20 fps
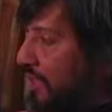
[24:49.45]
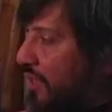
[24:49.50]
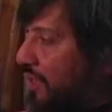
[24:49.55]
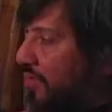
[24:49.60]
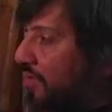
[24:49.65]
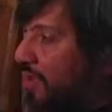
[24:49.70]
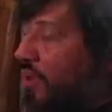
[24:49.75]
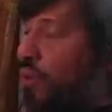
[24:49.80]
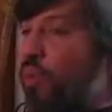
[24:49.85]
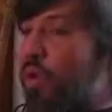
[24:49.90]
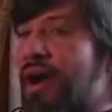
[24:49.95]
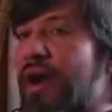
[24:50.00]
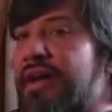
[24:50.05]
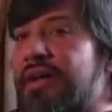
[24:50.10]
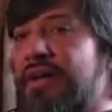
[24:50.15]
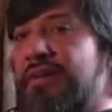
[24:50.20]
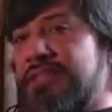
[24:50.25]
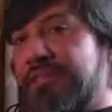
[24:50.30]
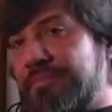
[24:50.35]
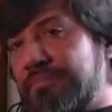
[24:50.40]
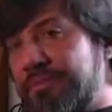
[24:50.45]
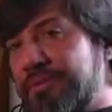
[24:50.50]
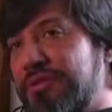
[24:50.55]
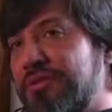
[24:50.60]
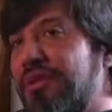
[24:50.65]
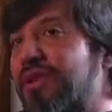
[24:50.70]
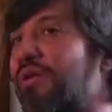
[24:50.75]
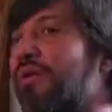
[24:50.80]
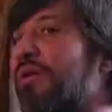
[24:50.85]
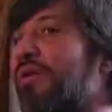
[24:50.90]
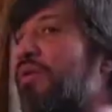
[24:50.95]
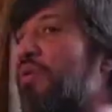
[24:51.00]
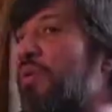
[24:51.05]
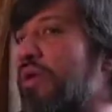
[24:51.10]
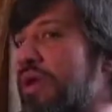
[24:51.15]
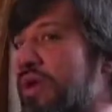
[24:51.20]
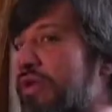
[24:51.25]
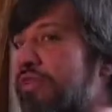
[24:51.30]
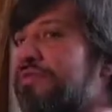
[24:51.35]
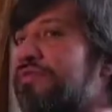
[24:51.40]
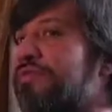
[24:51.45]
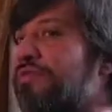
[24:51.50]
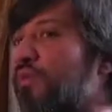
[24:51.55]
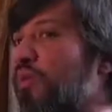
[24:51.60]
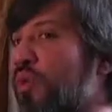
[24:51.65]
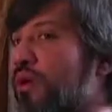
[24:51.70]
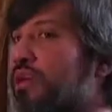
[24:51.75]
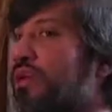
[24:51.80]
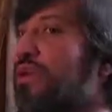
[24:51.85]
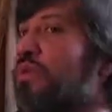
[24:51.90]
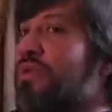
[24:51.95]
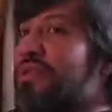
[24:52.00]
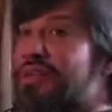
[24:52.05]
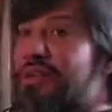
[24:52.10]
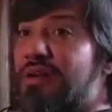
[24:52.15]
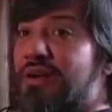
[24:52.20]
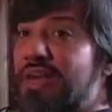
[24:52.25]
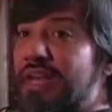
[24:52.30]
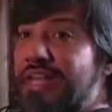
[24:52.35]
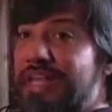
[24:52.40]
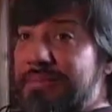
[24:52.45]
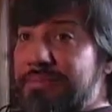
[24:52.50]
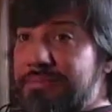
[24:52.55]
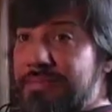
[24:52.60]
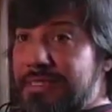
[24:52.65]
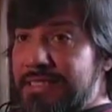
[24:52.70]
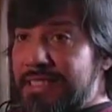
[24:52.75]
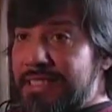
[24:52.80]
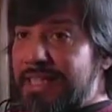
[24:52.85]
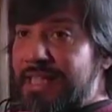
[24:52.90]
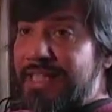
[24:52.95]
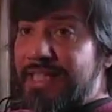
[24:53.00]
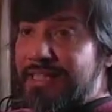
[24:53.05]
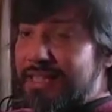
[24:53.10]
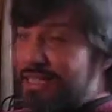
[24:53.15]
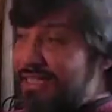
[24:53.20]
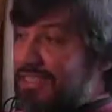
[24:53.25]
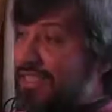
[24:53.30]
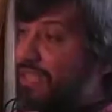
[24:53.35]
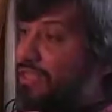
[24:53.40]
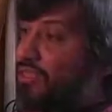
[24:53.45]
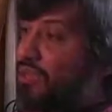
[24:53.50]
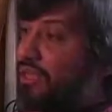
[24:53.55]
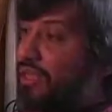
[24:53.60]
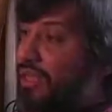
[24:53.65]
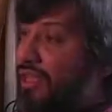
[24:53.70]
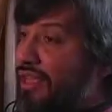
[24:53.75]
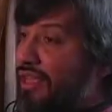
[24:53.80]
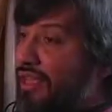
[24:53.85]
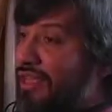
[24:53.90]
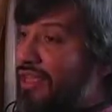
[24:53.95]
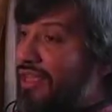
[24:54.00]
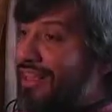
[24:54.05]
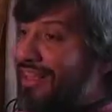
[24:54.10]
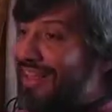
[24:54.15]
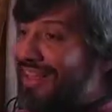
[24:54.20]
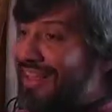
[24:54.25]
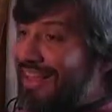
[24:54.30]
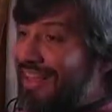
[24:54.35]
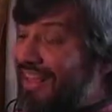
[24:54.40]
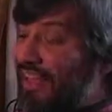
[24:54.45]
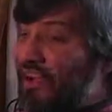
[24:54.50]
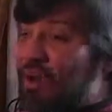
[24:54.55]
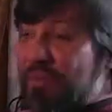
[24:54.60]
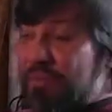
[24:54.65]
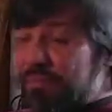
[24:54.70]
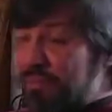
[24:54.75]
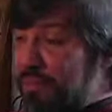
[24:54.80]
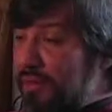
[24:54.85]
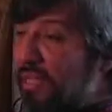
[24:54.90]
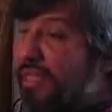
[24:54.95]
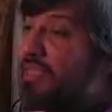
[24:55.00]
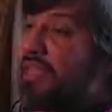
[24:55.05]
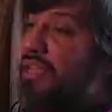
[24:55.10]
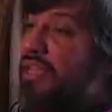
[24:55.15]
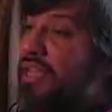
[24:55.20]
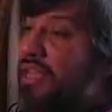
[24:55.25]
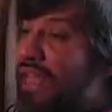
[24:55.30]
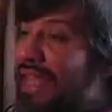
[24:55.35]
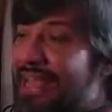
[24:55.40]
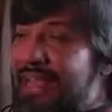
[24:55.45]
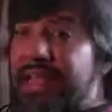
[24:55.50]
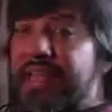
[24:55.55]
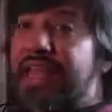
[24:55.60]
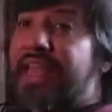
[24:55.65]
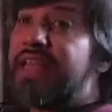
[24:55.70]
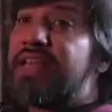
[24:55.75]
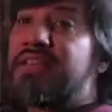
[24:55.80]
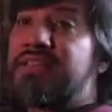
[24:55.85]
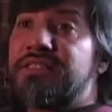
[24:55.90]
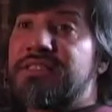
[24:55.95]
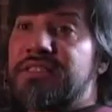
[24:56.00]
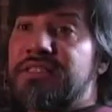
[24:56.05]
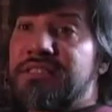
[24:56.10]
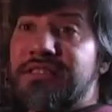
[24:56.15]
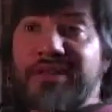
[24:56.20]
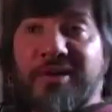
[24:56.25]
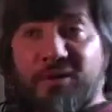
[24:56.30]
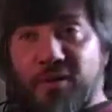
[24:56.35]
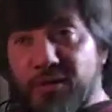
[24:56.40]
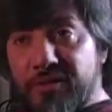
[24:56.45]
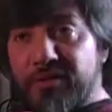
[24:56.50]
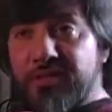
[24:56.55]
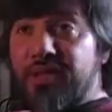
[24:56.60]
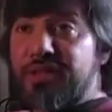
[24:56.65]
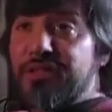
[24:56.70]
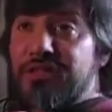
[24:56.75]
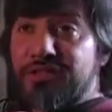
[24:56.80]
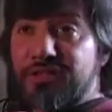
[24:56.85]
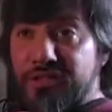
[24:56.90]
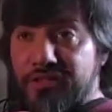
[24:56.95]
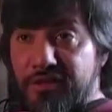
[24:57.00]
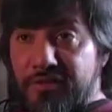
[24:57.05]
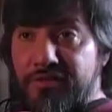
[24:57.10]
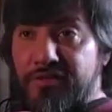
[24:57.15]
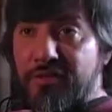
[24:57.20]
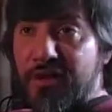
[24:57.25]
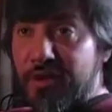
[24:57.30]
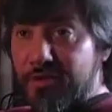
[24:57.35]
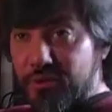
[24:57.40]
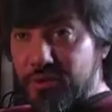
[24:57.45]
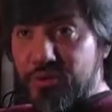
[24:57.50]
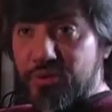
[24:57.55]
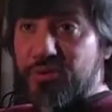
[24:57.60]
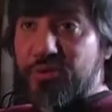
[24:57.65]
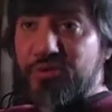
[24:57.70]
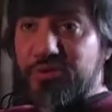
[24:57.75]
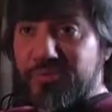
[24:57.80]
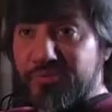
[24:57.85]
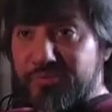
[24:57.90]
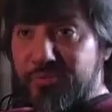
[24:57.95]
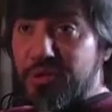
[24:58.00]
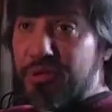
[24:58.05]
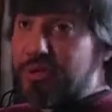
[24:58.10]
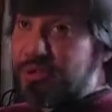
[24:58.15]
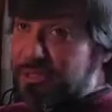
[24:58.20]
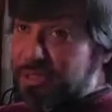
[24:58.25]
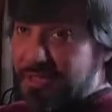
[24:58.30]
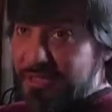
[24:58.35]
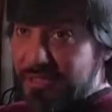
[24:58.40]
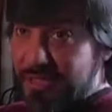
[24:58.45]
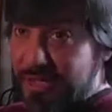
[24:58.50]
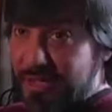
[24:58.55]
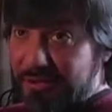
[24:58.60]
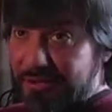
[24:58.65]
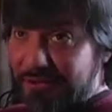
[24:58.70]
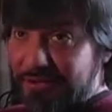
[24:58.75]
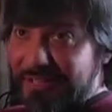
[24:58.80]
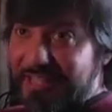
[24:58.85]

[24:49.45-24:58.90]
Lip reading: requires some particular way of working with your lips that is actually completely against the whole tradition of how to produce a sound